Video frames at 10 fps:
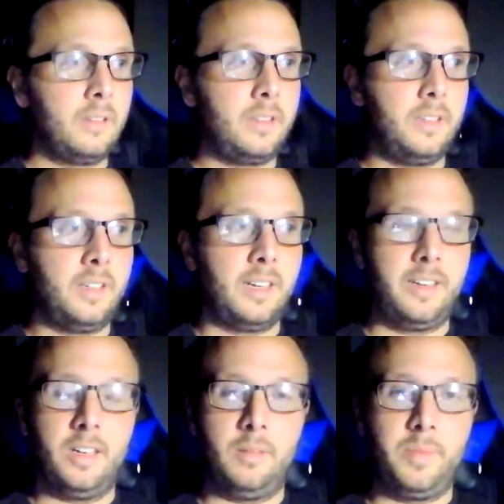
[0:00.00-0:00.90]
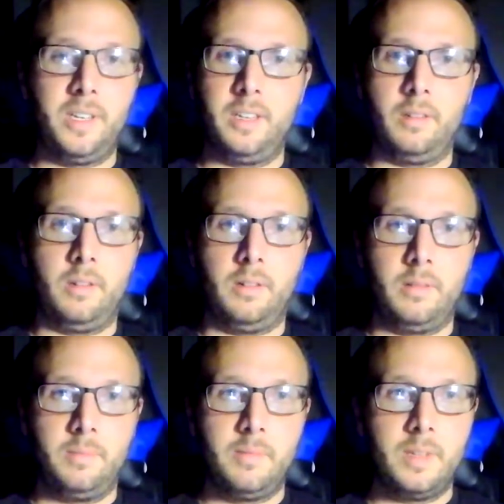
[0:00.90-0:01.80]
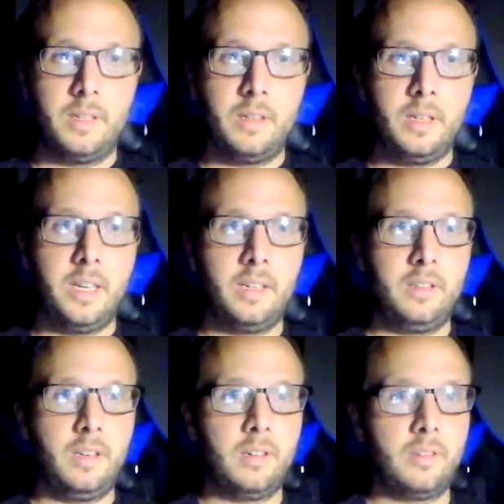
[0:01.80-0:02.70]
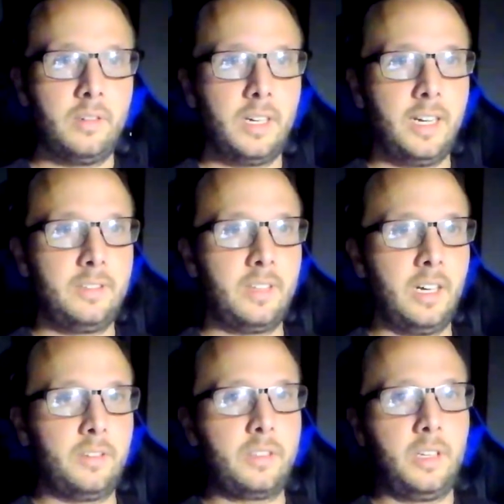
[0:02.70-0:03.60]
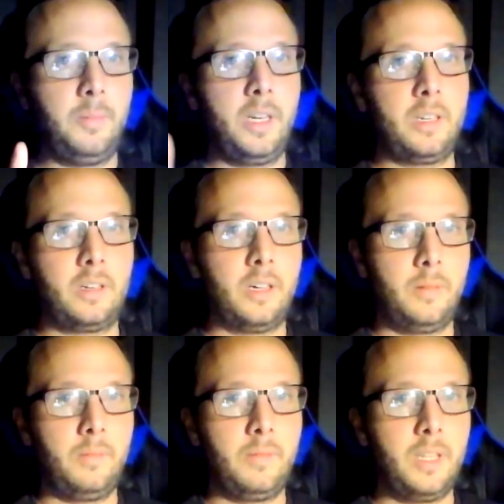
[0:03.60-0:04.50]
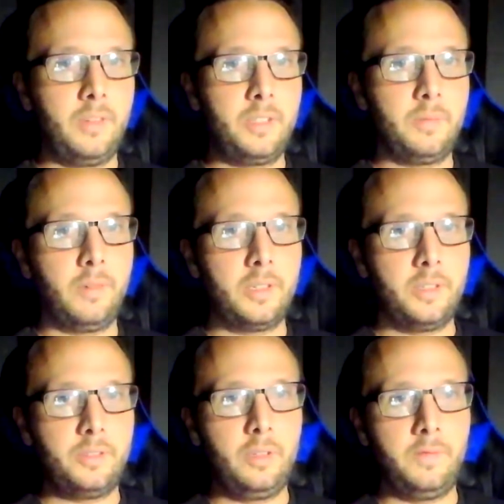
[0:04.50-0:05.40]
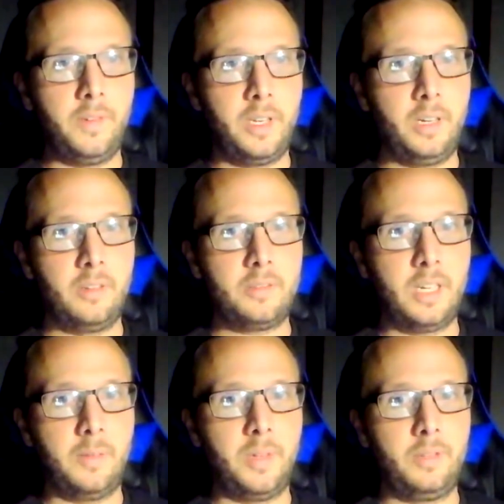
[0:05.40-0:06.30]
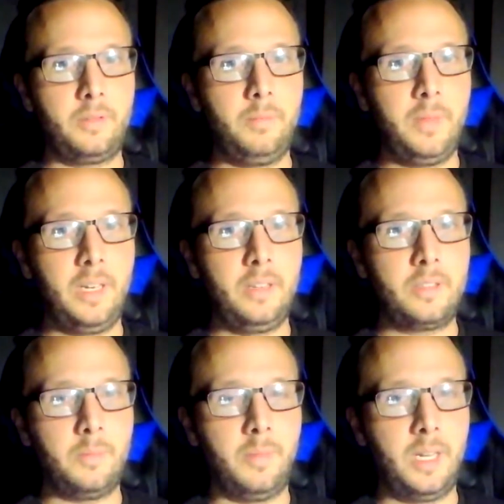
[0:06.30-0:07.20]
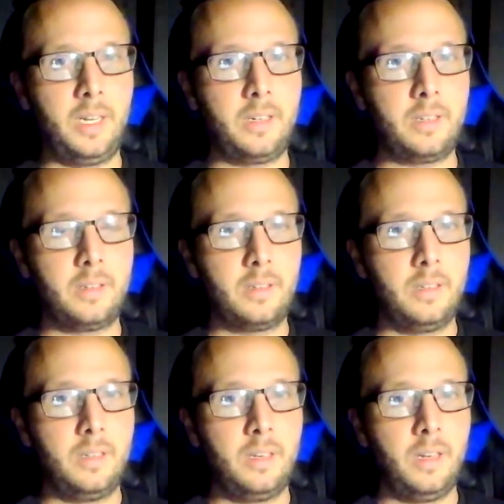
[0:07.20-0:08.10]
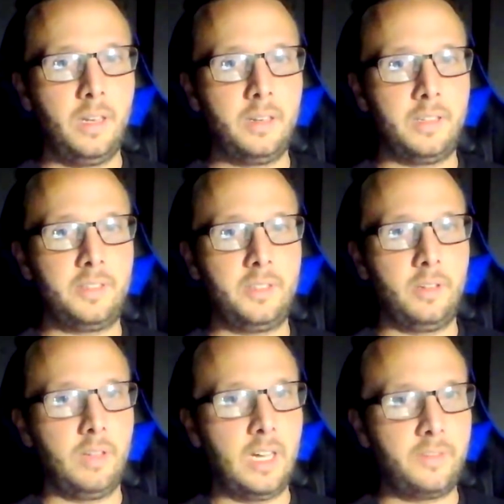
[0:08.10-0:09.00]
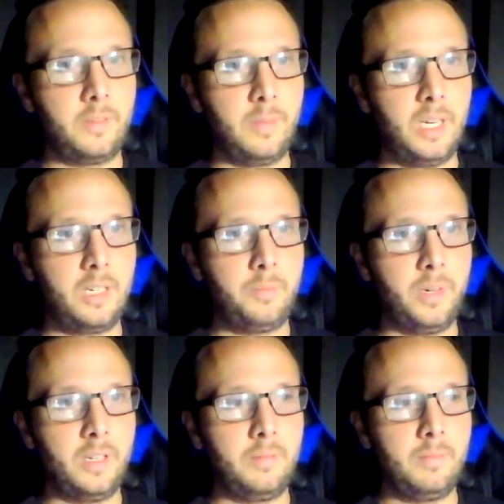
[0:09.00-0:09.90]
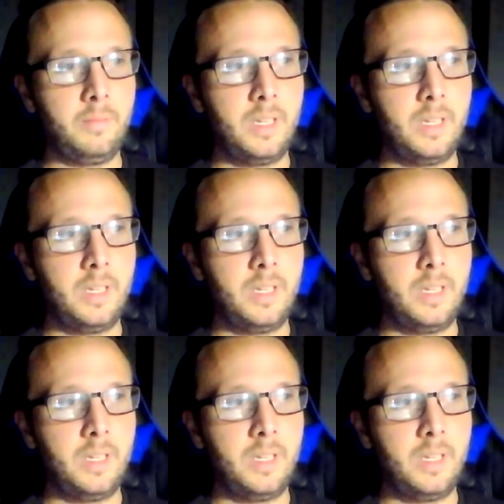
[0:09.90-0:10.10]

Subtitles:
Did not help at all. And the other night, I was going to make at least 1 to 2 videos that I've been meaning to make, and I still have to make. But